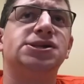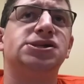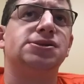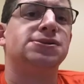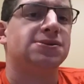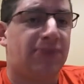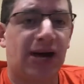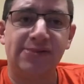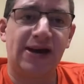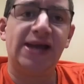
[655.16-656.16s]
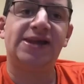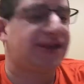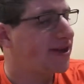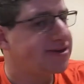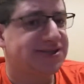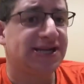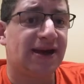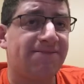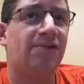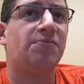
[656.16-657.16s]
By the way, the Thursday night
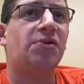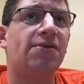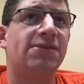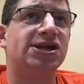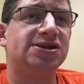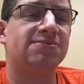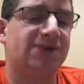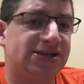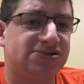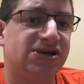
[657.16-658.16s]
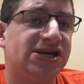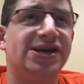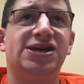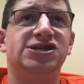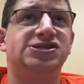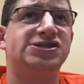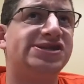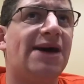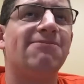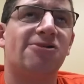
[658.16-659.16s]
football matchup next week is
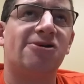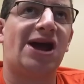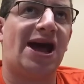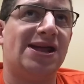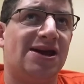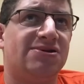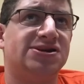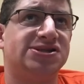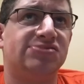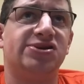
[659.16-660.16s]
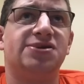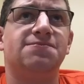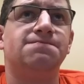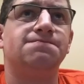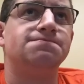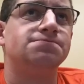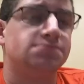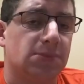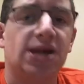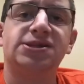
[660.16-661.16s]
Denver at Arizona.
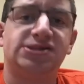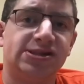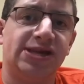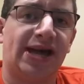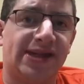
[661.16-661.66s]
So, yes.